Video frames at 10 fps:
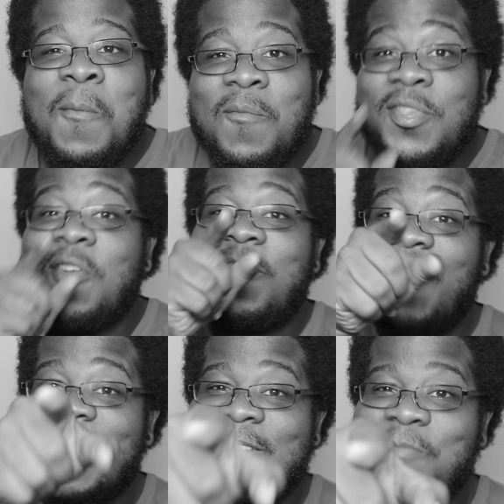You're a
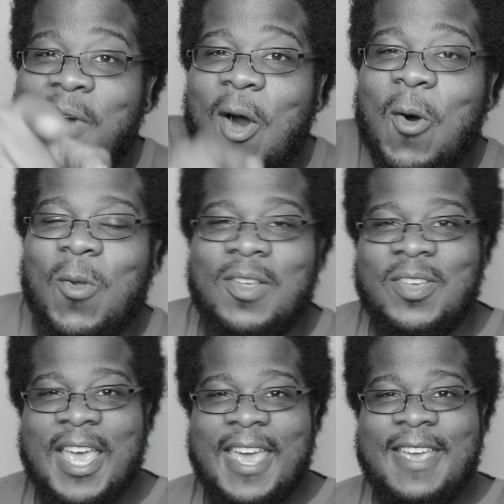fucking mole,
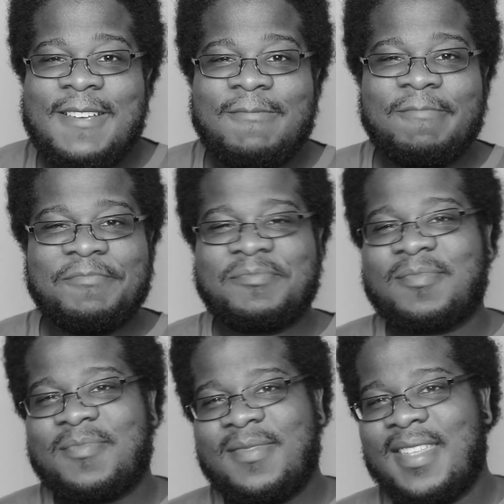okay?
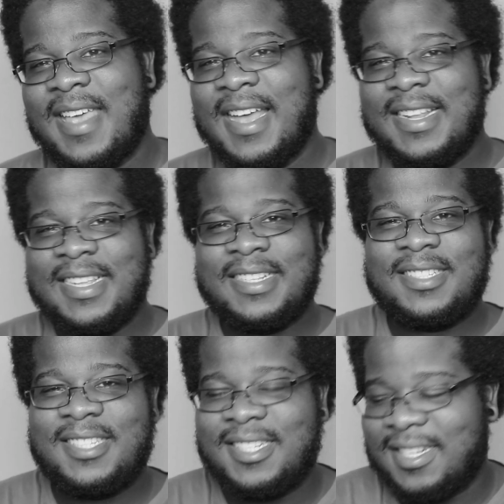And then
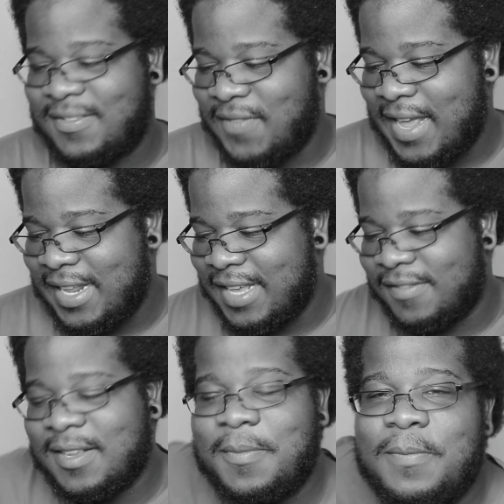she just finally
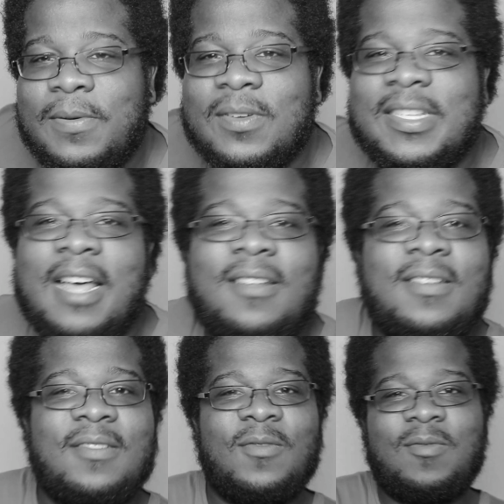gives up and pulls out
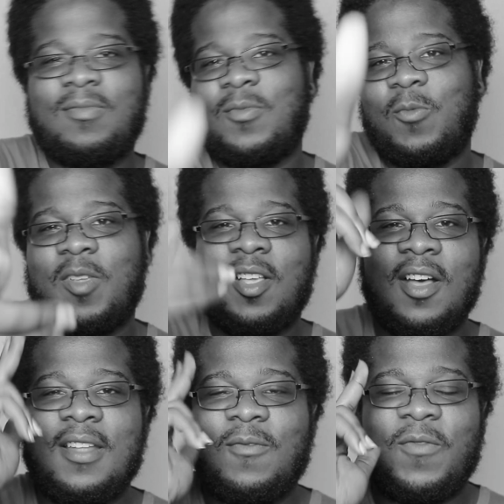a
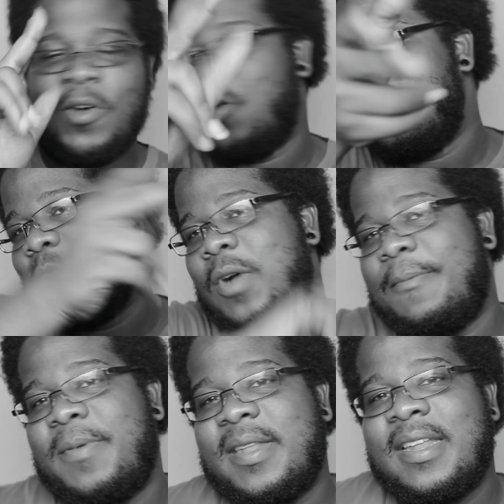gun, bomb
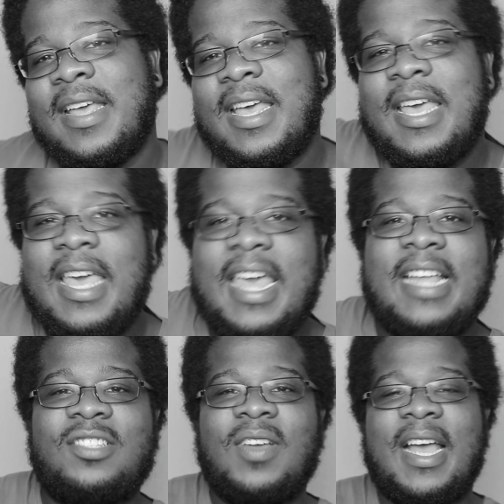weapon,
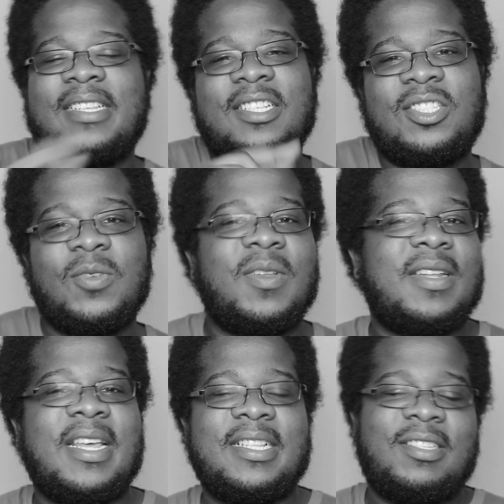and tries to shoot.
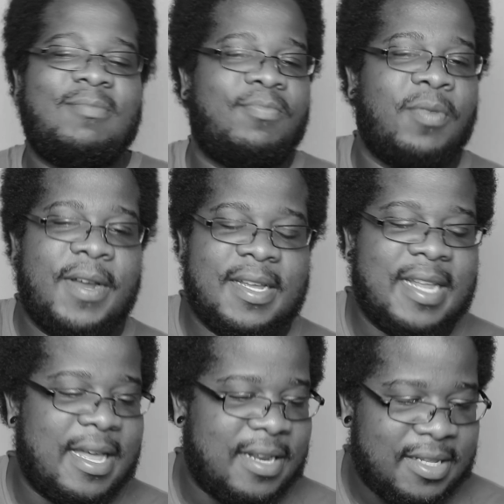And they bring her
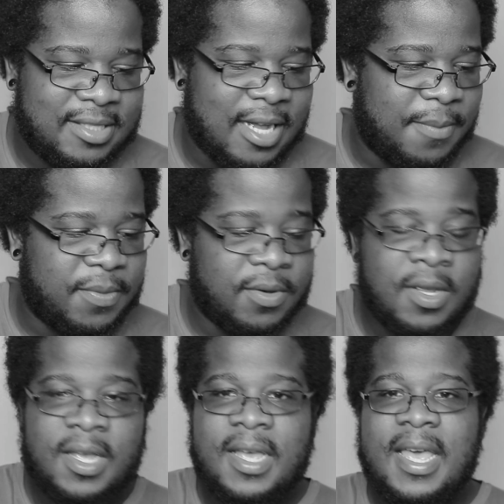down. They stop her,
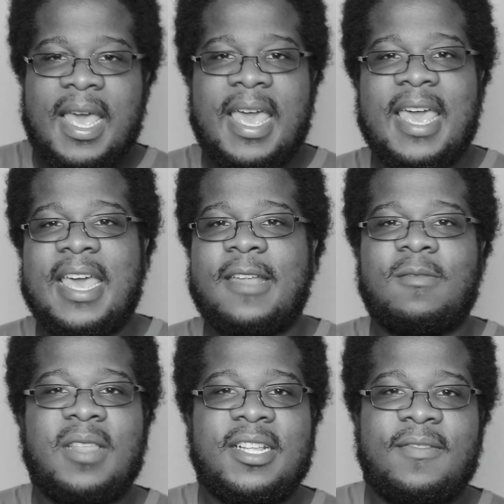and
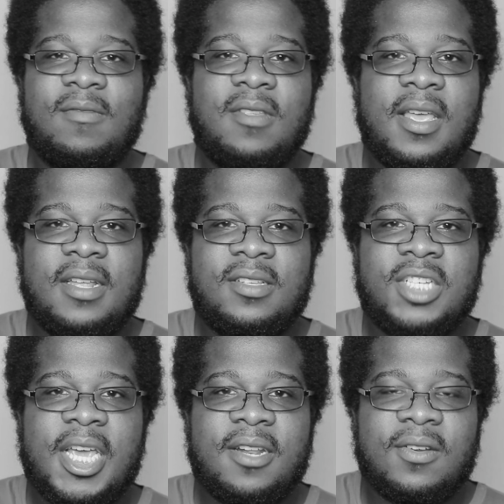they
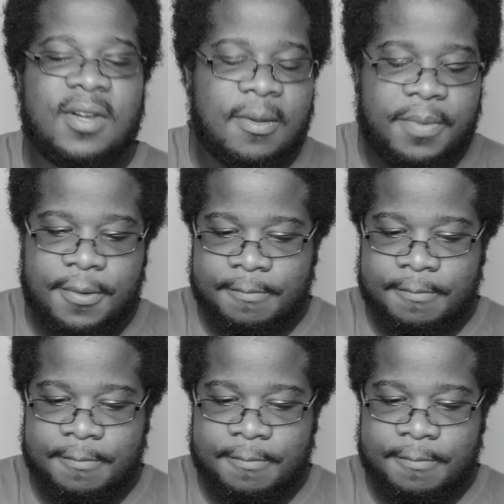chain her up.